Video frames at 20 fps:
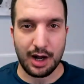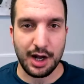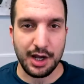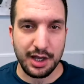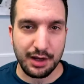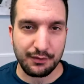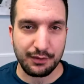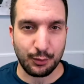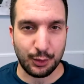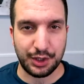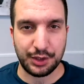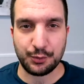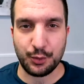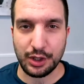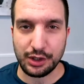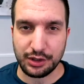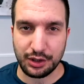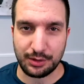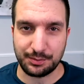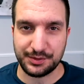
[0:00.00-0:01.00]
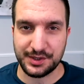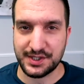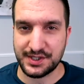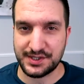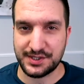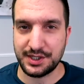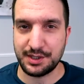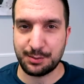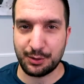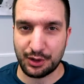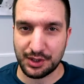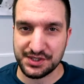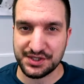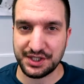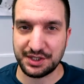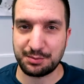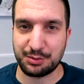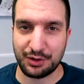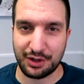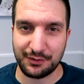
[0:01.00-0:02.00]
Hi everyone and welcome. This is the
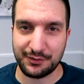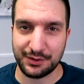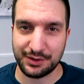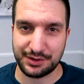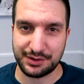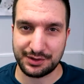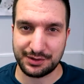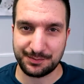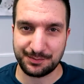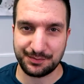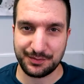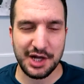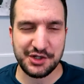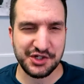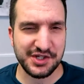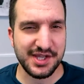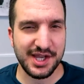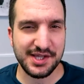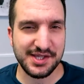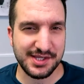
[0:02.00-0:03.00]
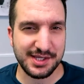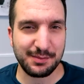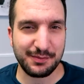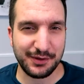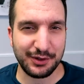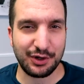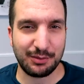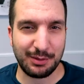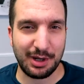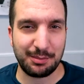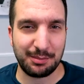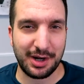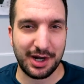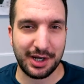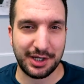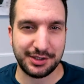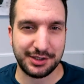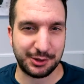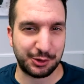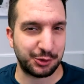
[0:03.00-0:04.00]
Apostate Prophet. I just had something on my
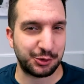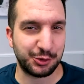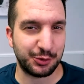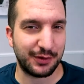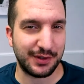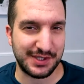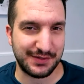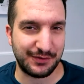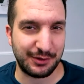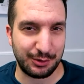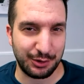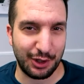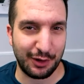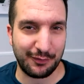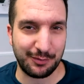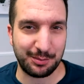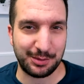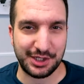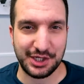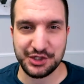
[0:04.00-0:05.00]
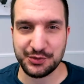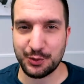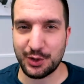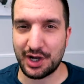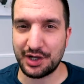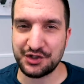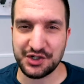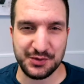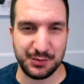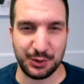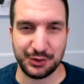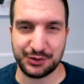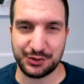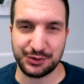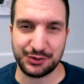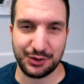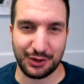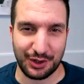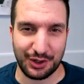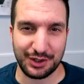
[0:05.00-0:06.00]
mind. I don't do this very often, but I just want
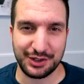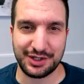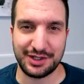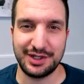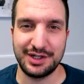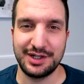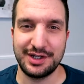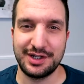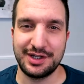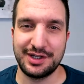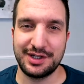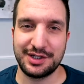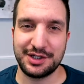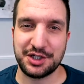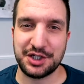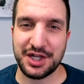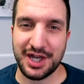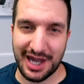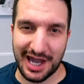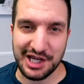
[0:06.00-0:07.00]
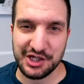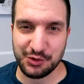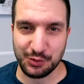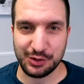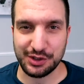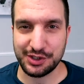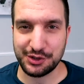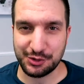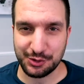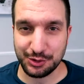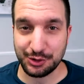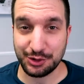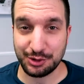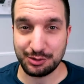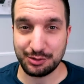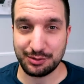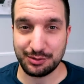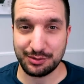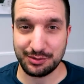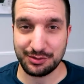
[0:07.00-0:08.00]
to talk casually to
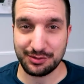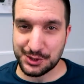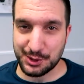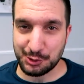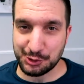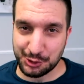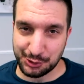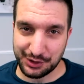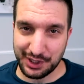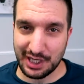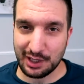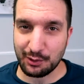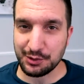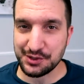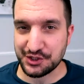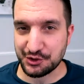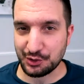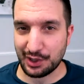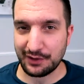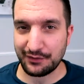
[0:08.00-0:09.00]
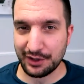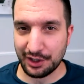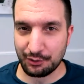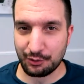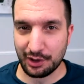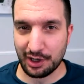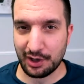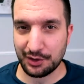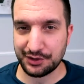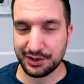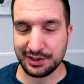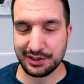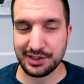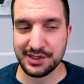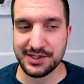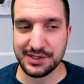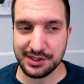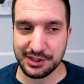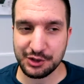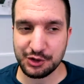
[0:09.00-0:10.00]
you. So today I was driving around and
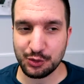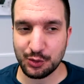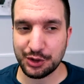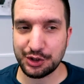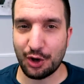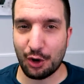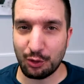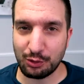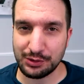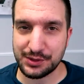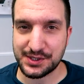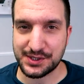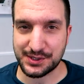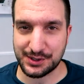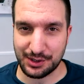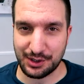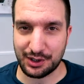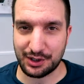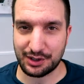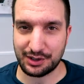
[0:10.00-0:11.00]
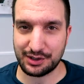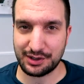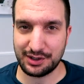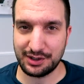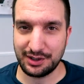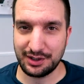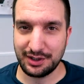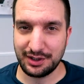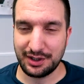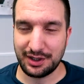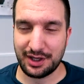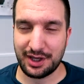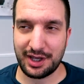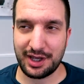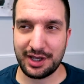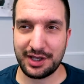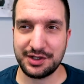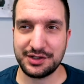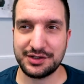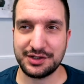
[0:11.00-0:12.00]
listening to an old song.
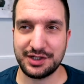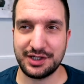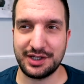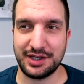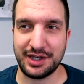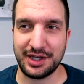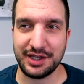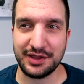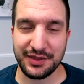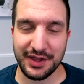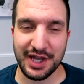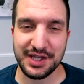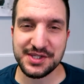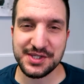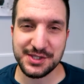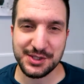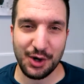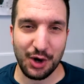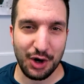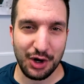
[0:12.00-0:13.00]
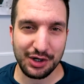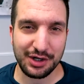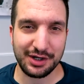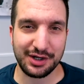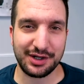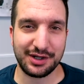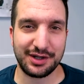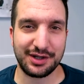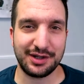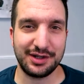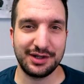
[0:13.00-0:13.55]
And in that song,